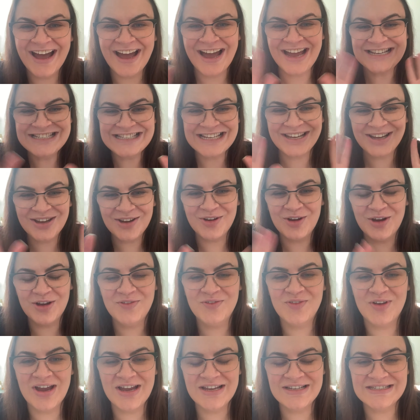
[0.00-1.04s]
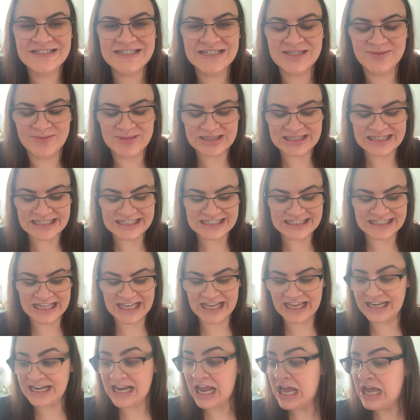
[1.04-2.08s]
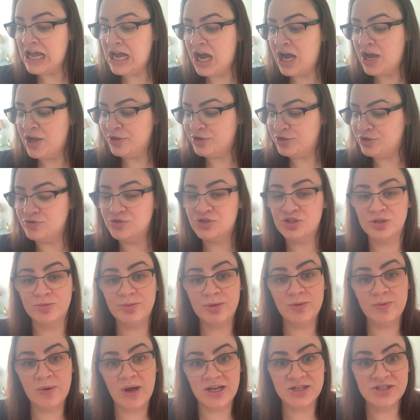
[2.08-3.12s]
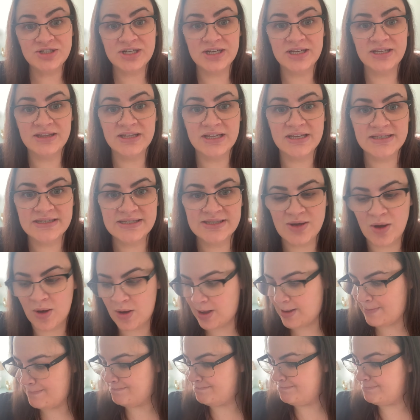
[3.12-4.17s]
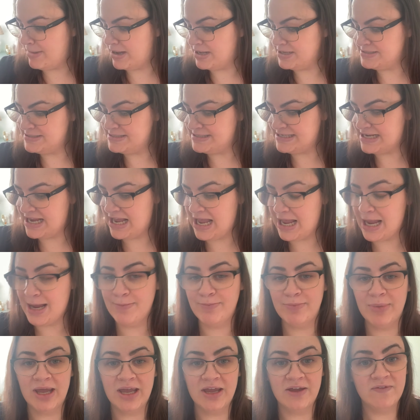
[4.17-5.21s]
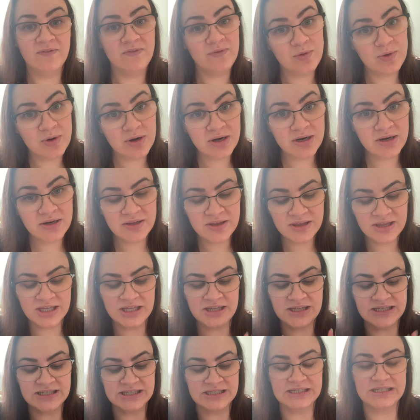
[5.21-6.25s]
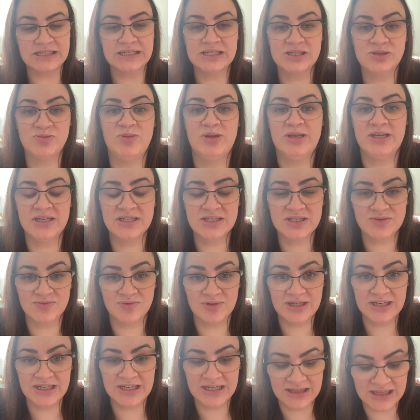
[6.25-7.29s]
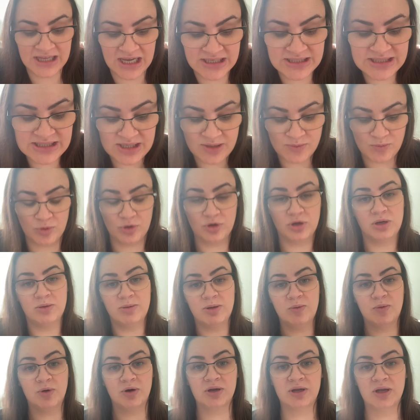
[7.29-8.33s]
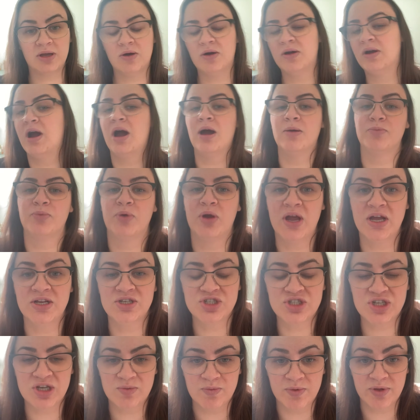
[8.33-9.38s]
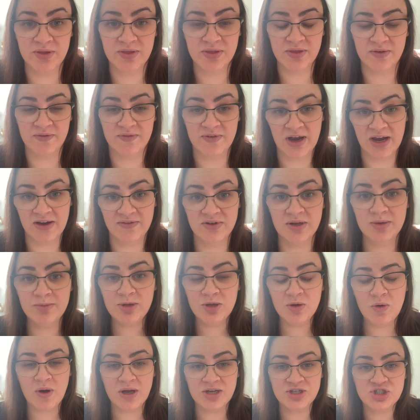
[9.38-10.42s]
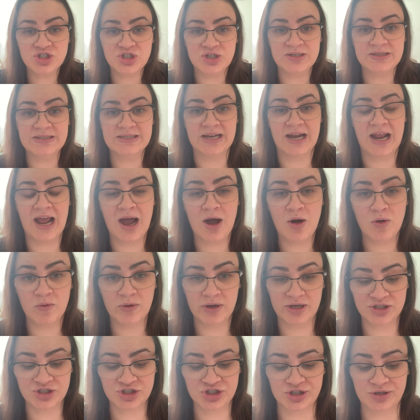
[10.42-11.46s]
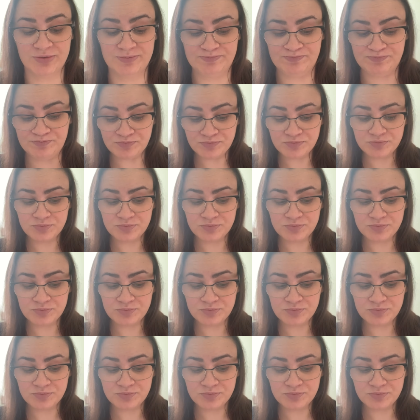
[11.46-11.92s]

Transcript: Hi, second grade friends. It's Mrs. Lynn. You should be watching this on Monday, May 4th. This is this week's reading lesson. We're going to be working on comprehension with the 5W questions and a how question.